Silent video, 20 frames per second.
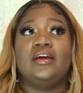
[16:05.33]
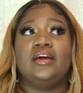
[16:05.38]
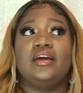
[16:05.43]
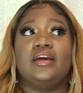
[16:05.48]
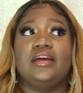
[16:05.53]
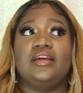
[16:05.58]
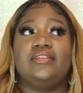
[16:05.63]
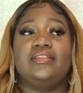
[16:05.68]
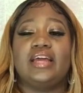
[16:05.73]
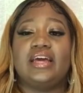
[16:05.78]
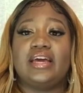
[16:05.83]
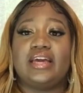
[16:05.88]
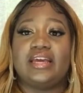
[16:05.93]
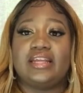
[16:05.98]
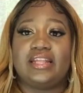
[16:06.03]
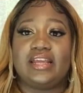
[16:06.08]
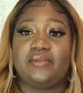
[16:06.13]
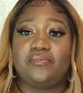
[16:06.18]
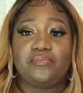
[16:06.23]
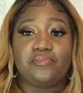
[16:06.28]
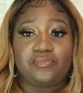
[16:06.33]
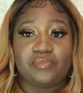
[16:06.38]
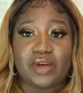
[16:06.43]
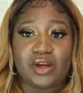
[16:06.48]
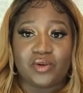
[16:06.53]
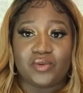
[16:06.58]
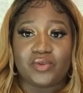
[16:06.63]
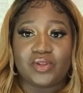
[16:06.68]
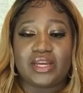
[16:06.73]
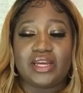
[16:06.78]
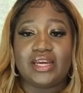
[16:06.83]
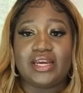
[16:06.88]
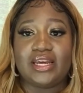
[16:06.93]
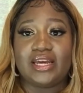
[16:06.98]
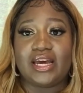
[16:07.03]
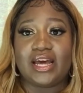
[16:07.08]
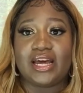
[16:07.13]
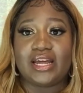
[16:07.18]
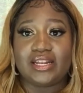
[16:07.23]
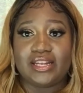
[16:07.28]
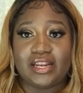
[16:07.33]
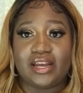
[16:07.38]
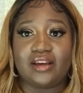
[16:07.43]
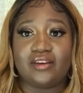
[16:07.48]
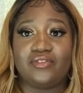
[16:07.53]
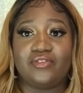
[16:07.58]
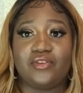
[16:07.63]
it didn't melt enough